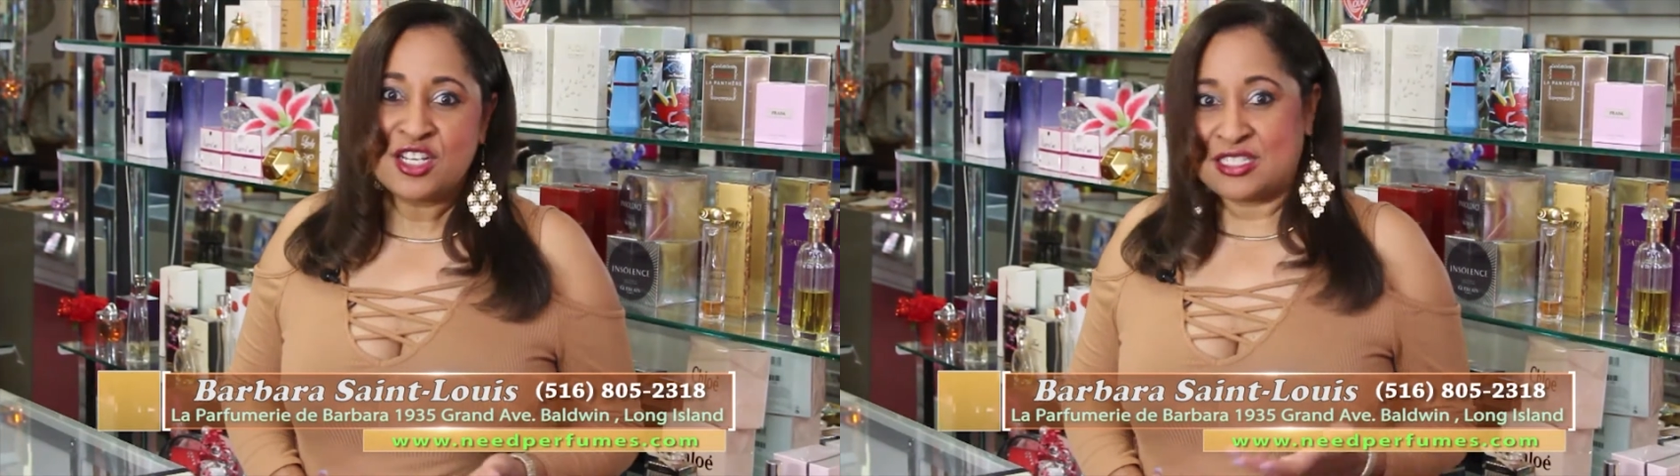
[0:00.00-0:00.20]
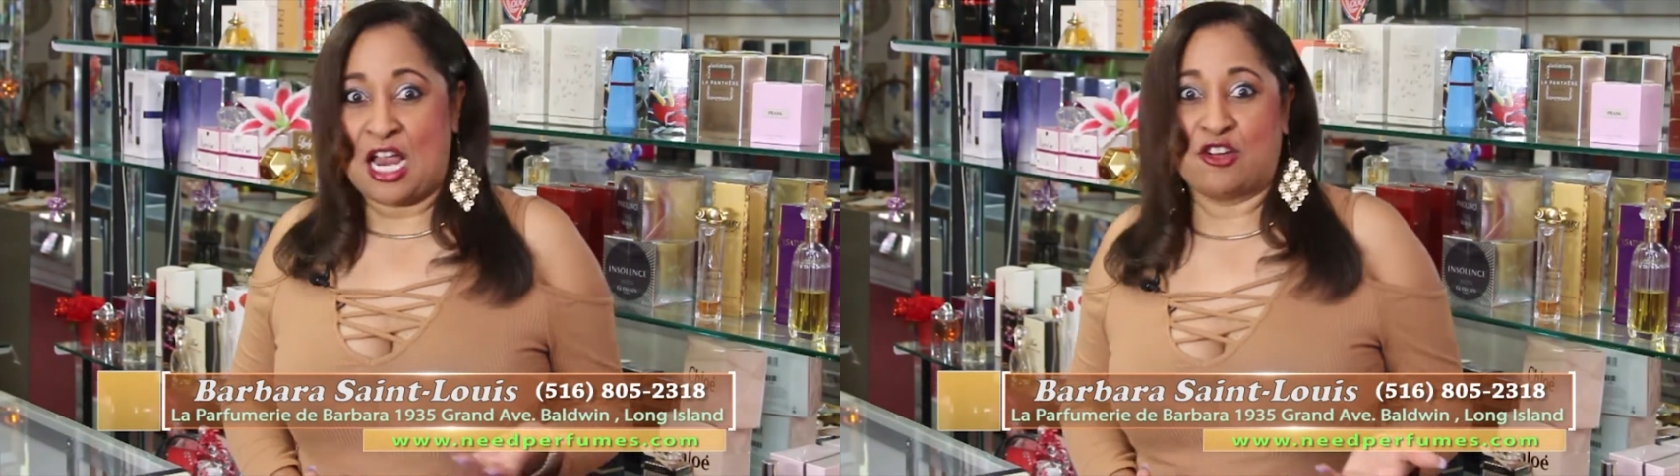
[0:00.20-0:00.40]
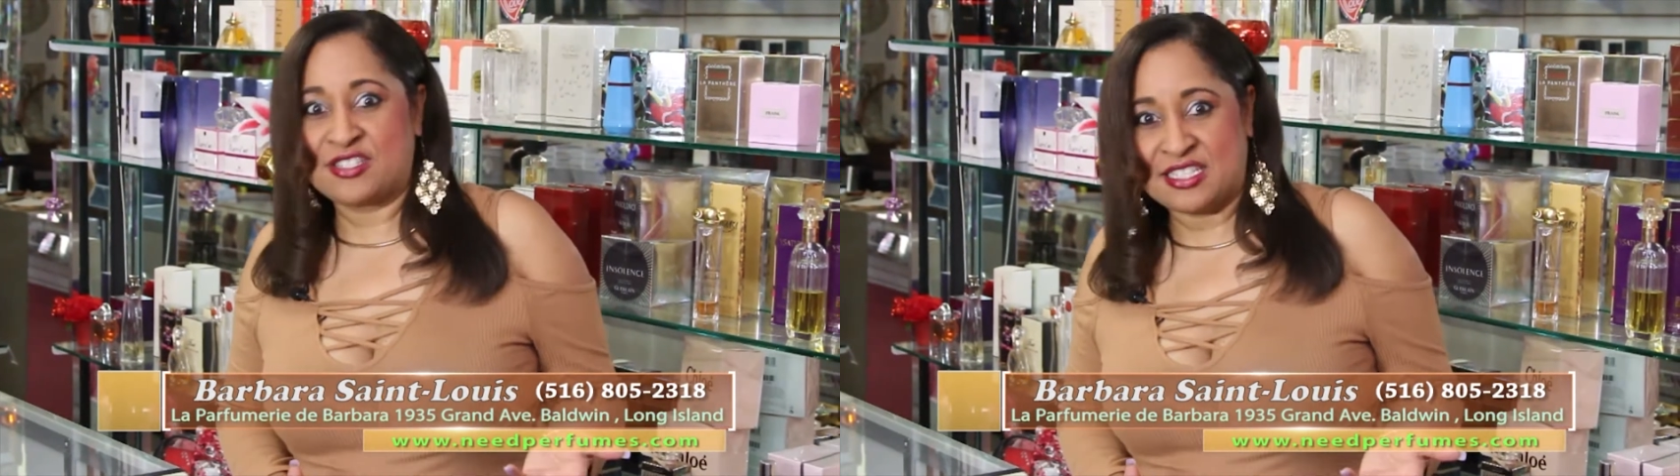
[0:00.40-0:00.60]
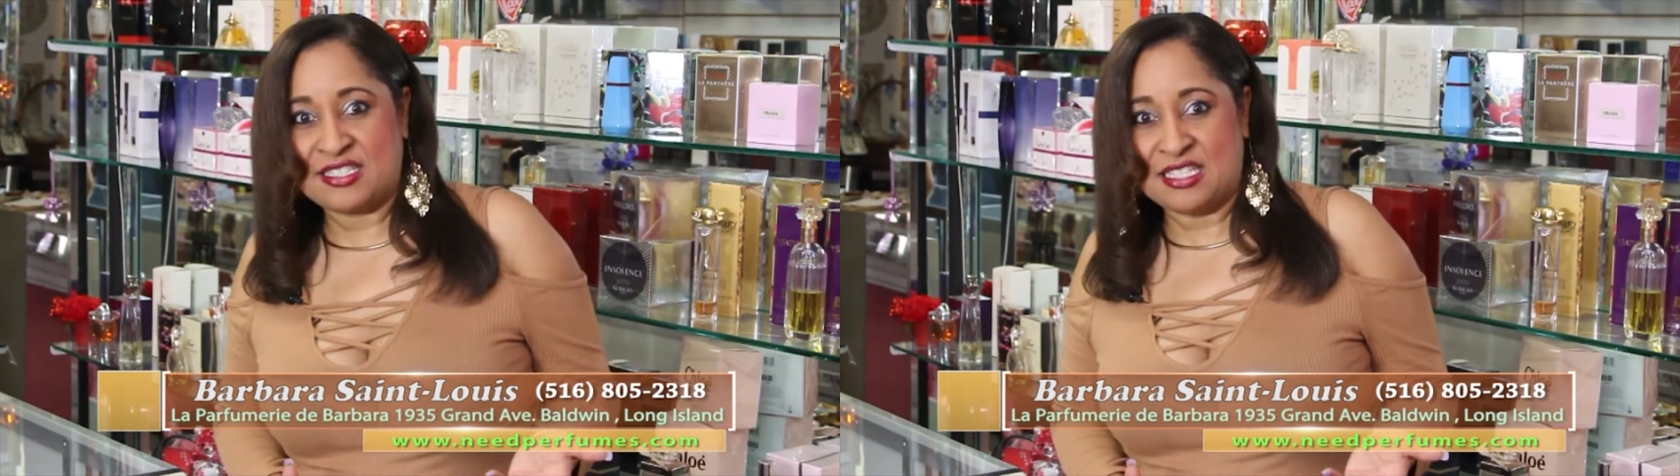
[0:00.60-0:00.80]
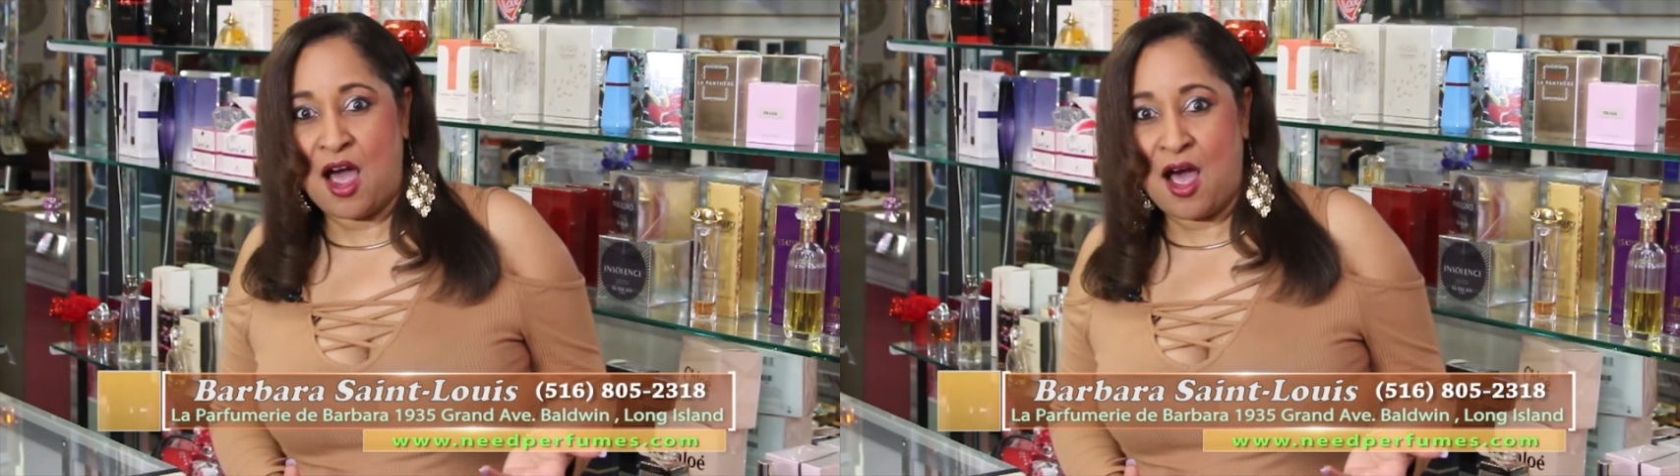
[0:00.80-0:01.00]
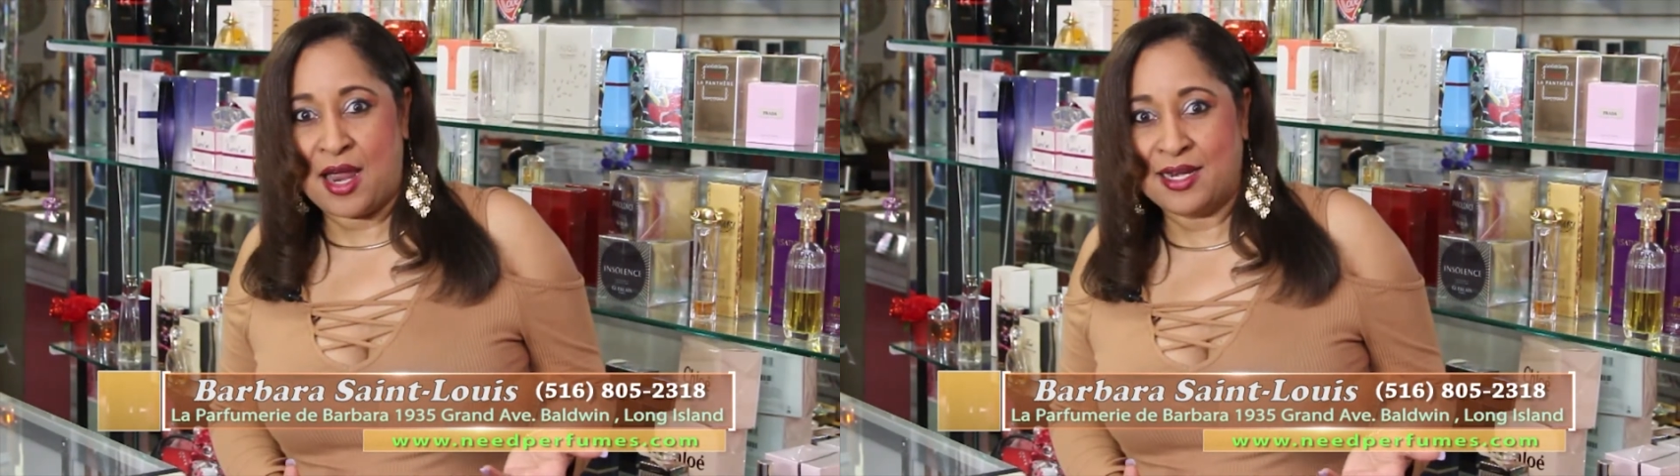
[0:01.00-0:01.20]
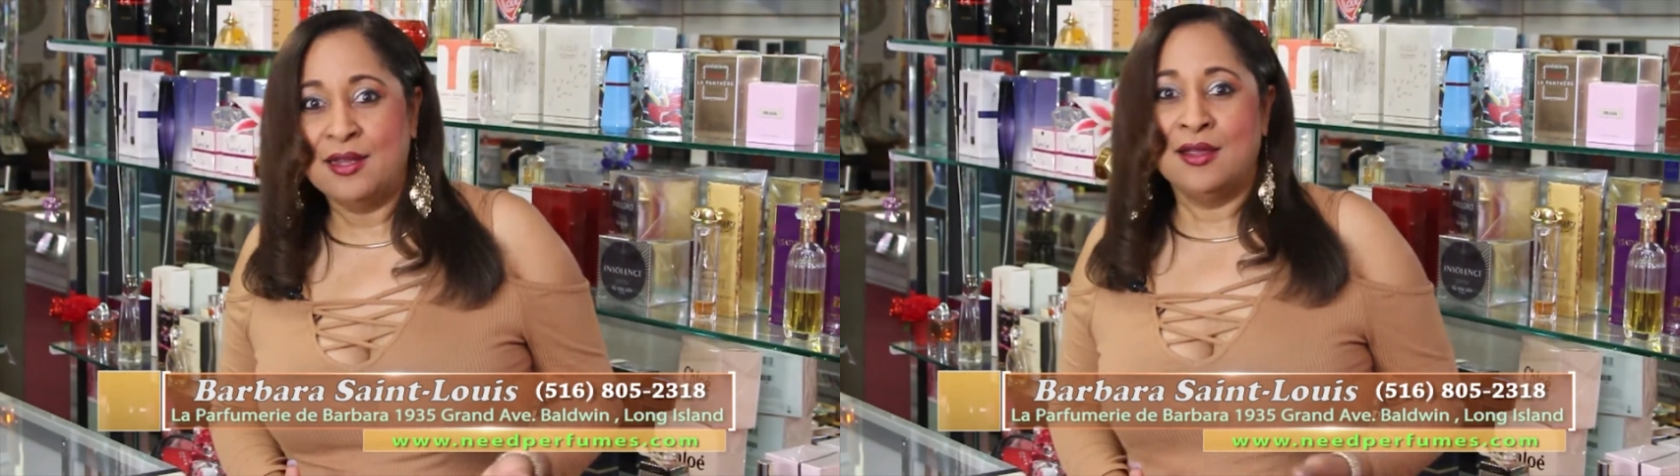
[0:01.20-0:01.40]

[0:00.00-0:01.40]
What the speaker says: channel 69